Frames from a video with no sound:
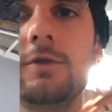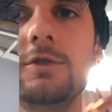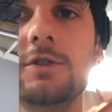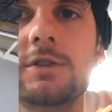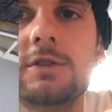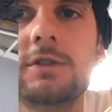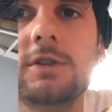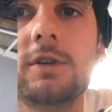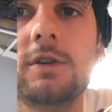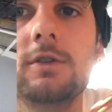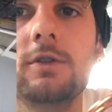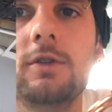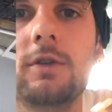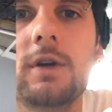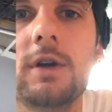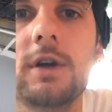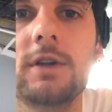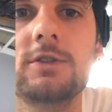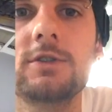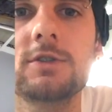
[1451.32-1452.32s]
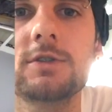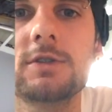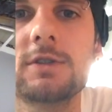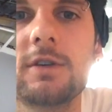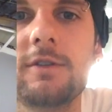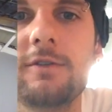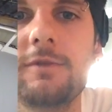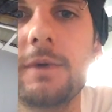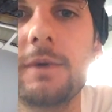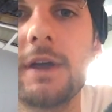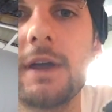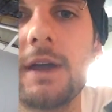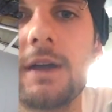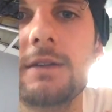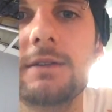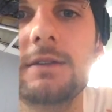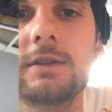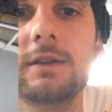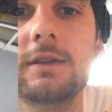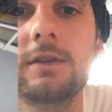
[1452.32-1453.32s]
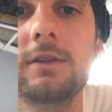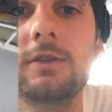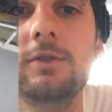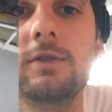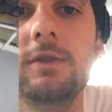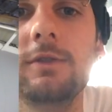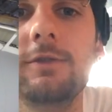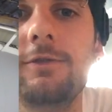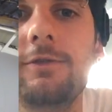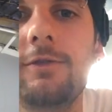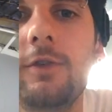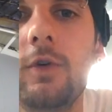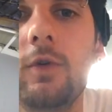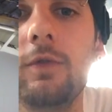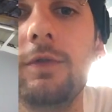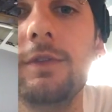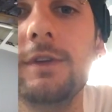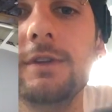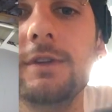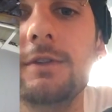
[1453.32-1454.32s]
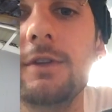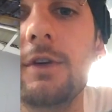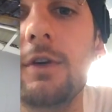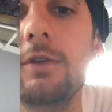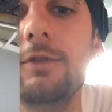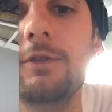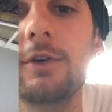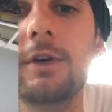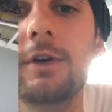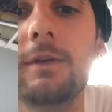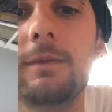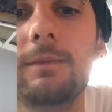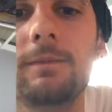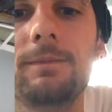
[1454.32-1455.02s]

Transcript: just so you don't cut yourself by accident, you can fold these over